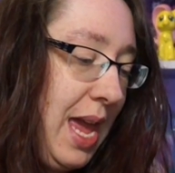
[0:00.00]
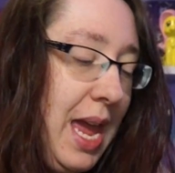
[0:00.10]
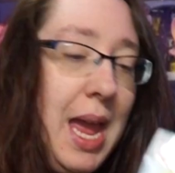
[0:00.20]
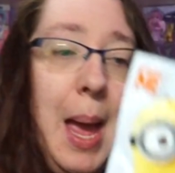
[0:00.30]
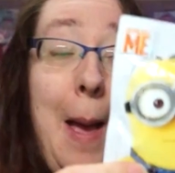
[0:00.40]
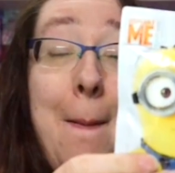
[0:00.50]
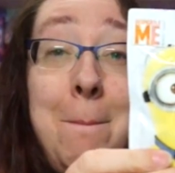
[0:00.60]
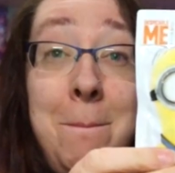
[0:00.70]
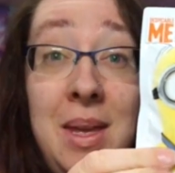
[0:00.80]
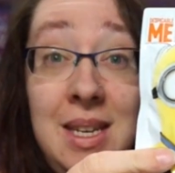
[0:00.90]
a
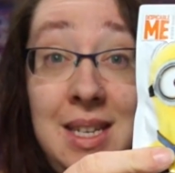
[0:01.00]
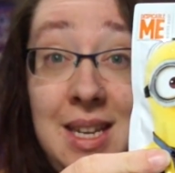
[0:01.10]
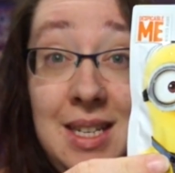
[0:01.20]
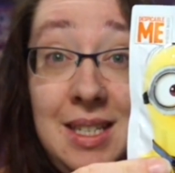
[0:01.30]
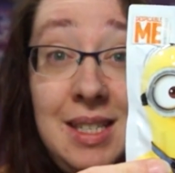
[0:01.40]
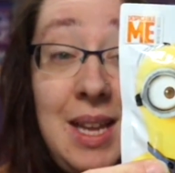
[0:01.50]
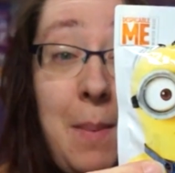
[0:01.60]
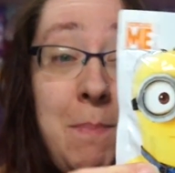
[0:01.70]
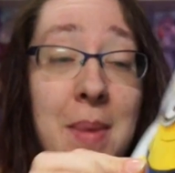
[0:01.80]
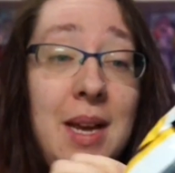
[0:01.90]
Minions
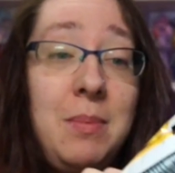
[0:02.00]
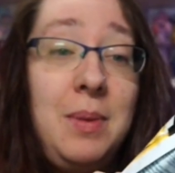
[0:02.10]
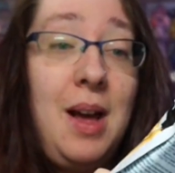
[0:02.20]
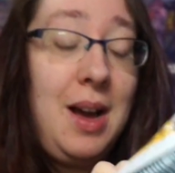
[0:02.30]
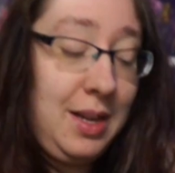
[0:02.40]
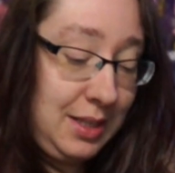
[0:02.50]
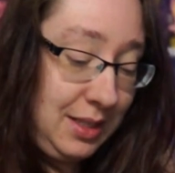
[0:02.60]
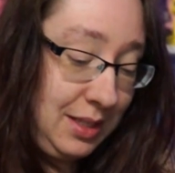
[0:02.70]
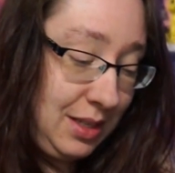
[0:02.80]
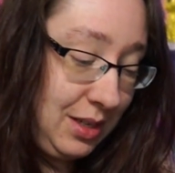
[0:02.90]
Mega
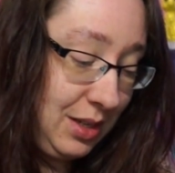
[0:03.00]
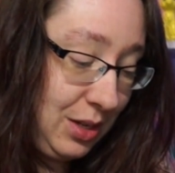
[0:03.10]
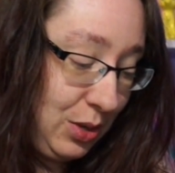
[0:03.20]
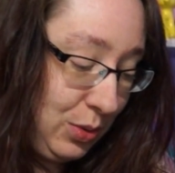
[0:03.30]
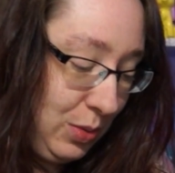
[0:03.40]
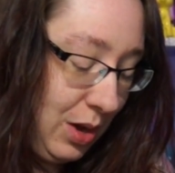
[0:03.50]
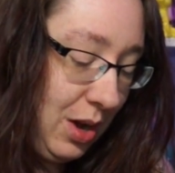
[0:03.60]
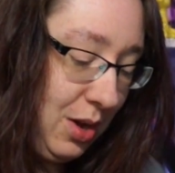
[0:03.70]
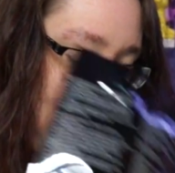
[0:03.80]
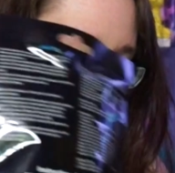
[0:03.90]
Blocks. Ooh,
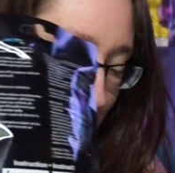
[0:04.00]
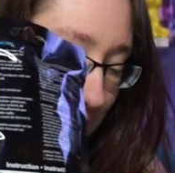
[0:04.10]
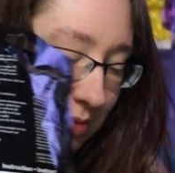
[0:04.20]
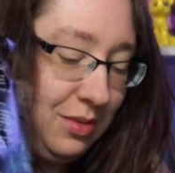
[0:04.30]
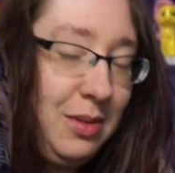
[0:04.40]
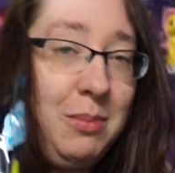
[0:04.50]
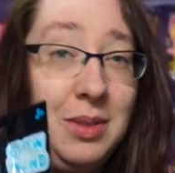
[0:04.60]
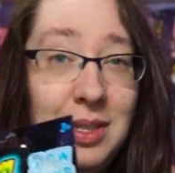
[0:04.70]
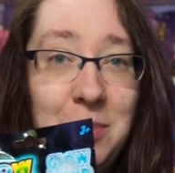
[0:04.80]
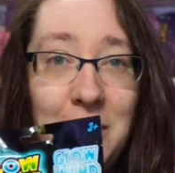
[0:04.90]
oh.
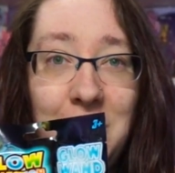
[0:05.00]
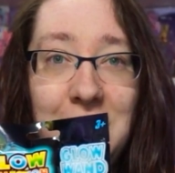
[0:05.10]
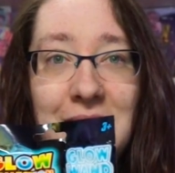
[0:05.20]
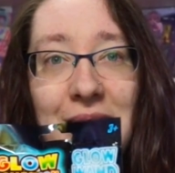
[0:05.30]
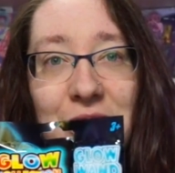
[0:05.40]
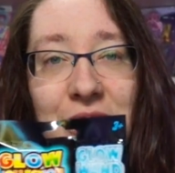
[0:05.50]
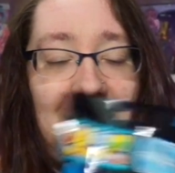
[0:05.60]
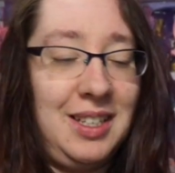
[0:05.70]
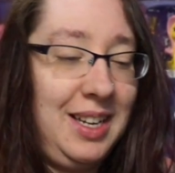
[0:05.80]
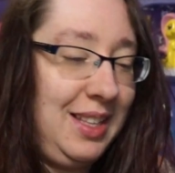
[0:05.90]
The Sabroni's actually
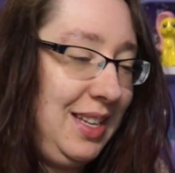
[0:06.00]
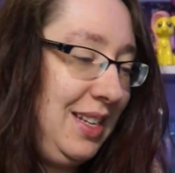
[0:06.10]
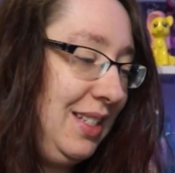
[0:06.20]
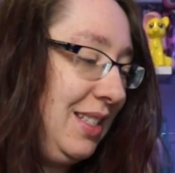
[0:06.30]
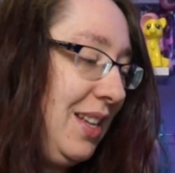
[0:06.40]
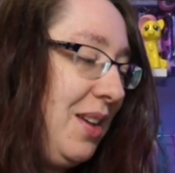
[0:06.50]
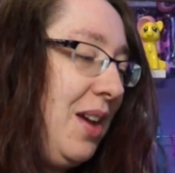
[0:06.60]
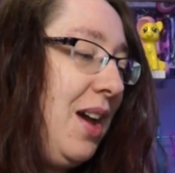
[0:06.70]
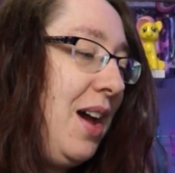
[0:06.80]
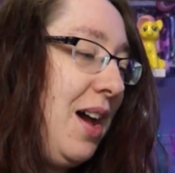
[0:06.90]
gonna like these.
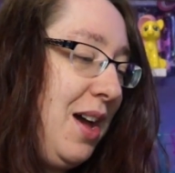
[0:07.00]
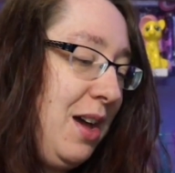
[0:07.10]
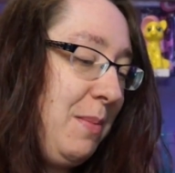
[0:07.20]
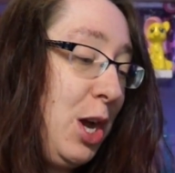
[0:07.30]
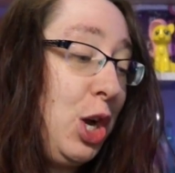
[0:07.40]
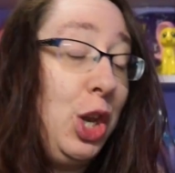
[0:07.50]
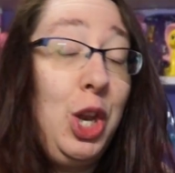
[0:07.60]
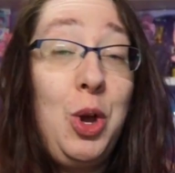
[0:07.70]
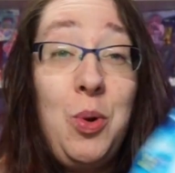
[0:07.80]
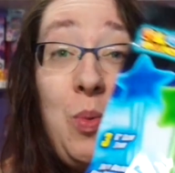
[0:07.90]

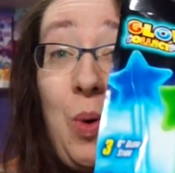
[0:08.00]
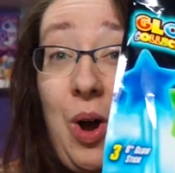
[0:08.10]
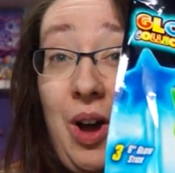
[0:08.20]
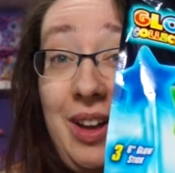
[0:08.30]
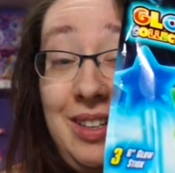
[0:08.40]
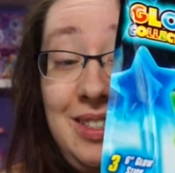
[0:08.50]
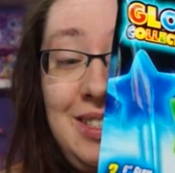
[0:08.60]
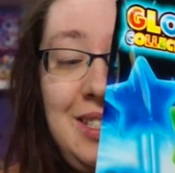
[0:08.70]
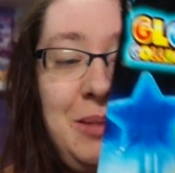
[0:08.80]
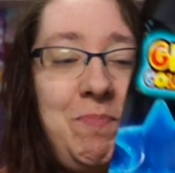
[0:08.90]
Glow
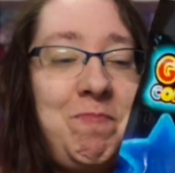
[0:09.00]
Wands.